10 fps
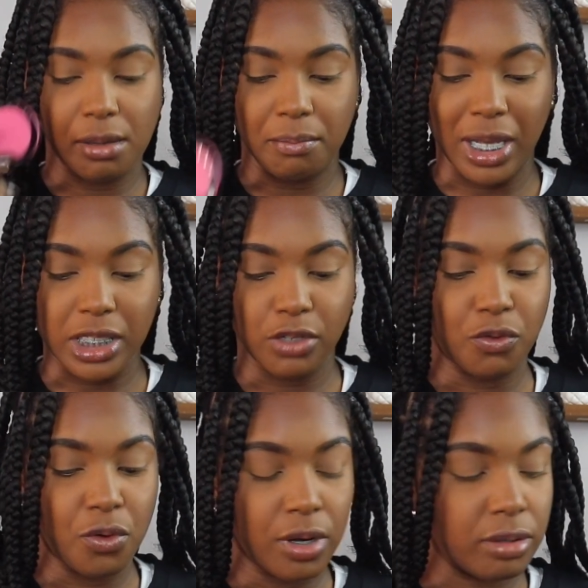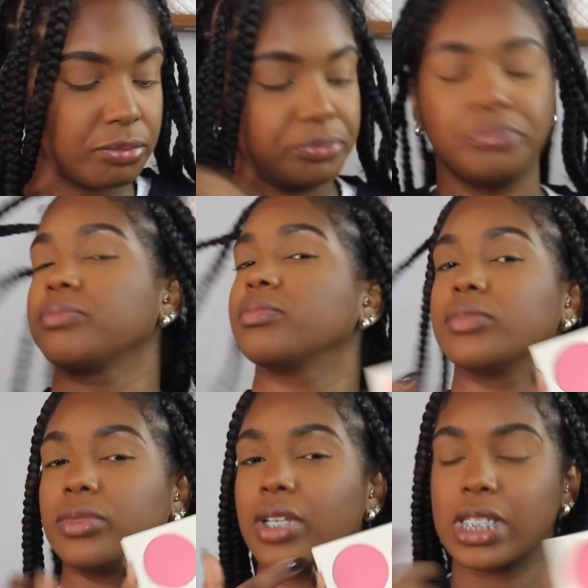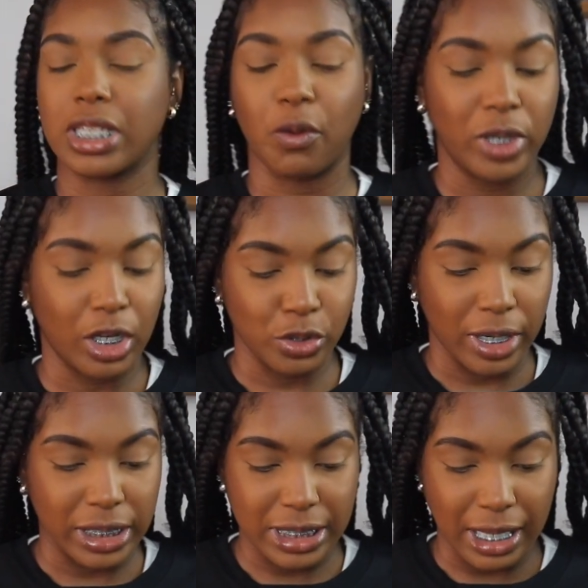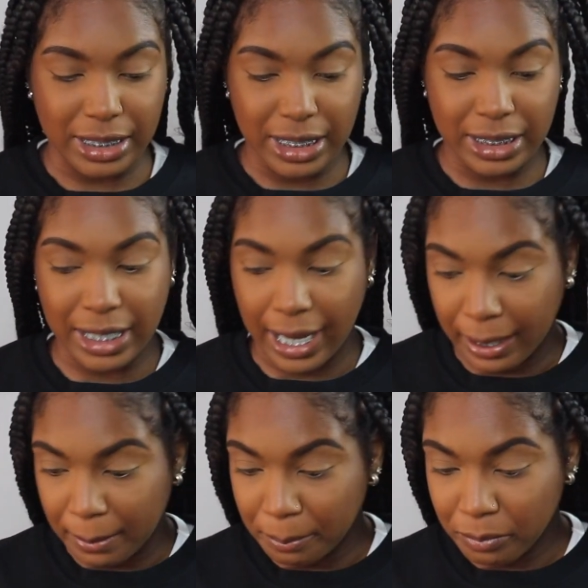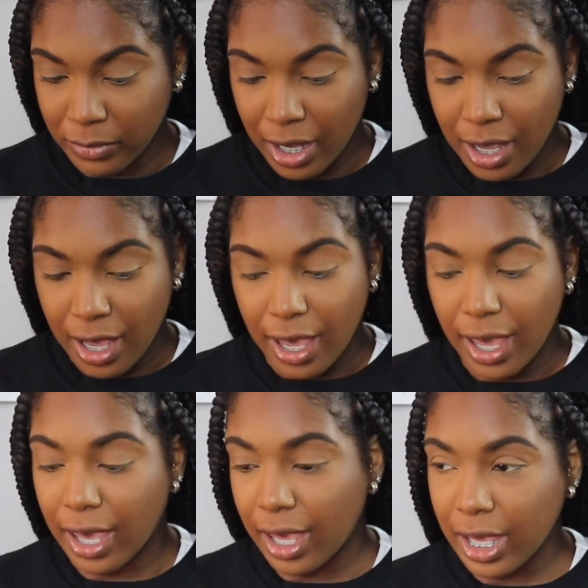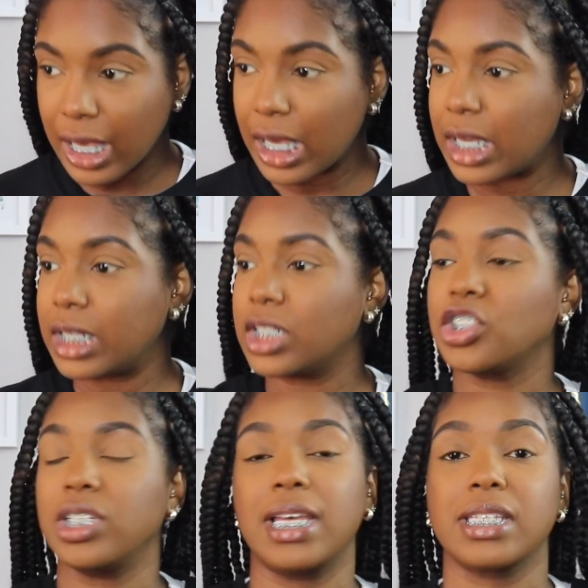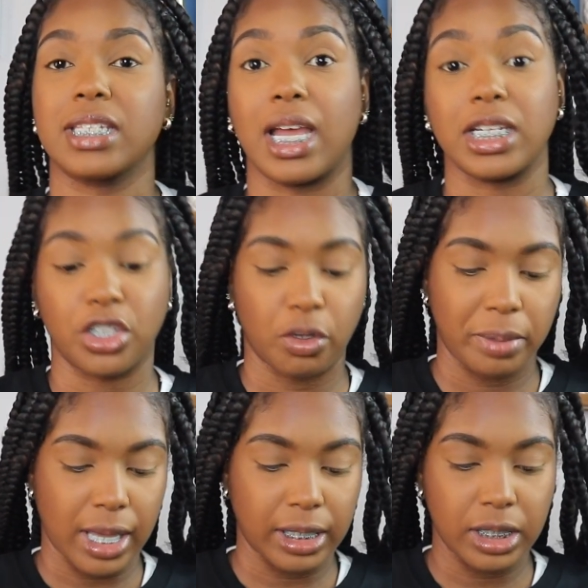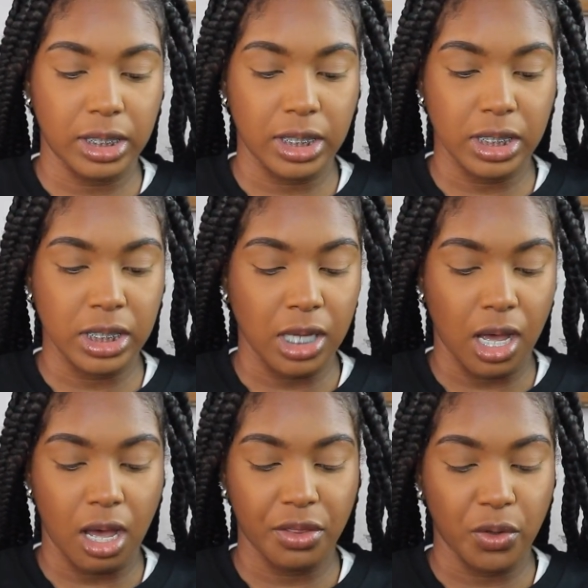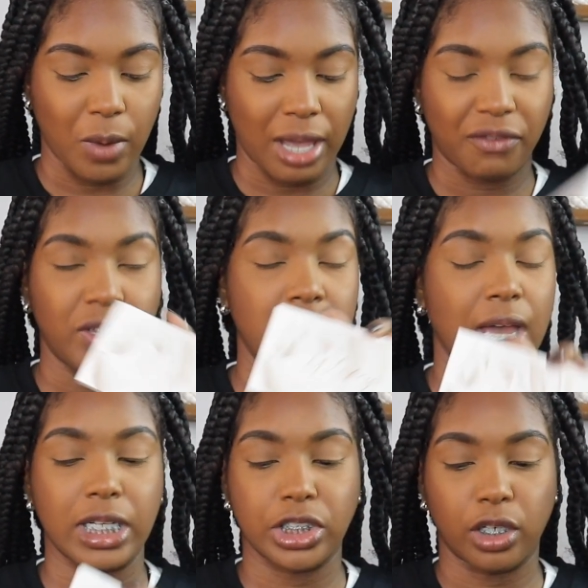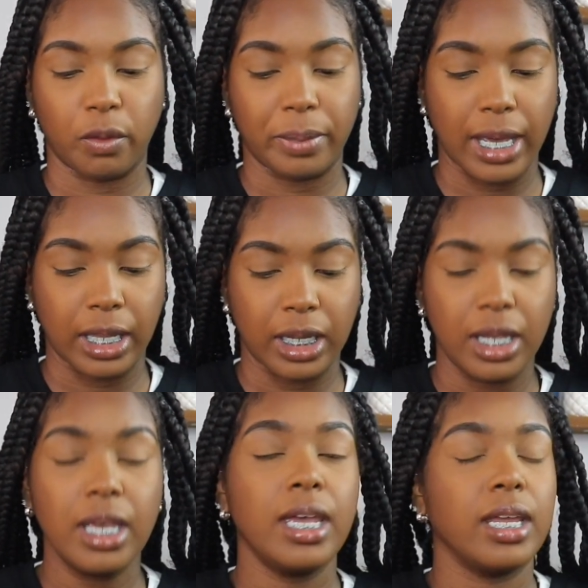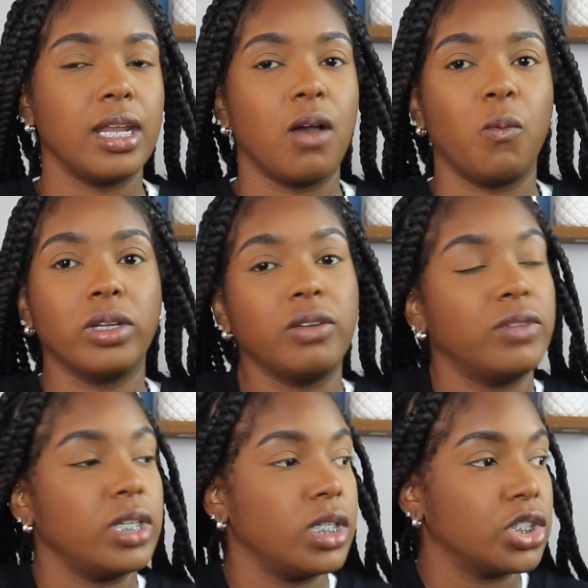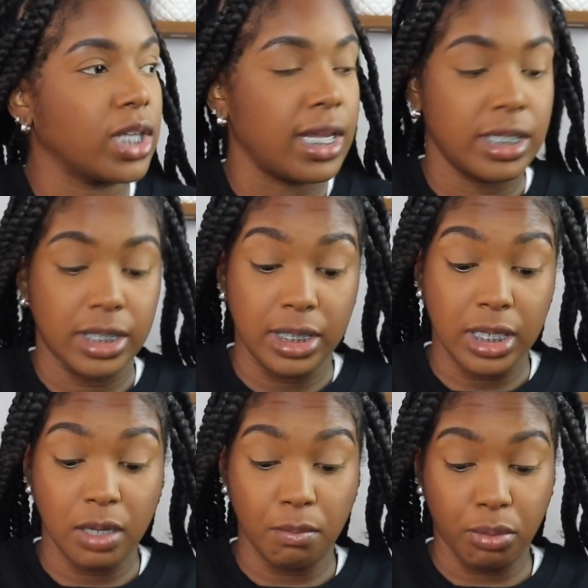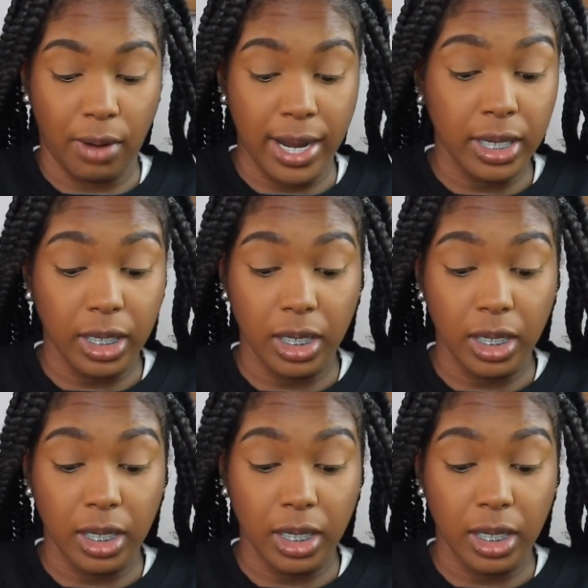by Sephora so we're gonna try this out today and she has an eyeshadow palette this is called the wifey eyeshadow palette now one of these shades did break